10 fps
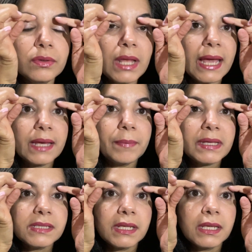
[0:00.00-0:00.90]
like
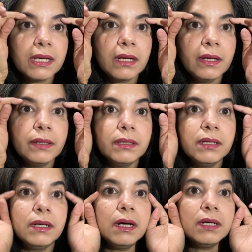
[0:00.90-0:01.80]
basically
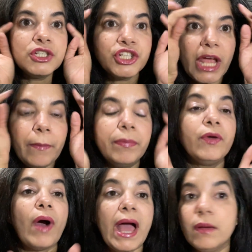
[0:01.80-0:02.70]
shape
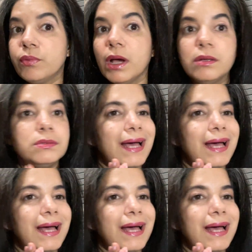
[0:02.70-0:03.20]
your eyebrows.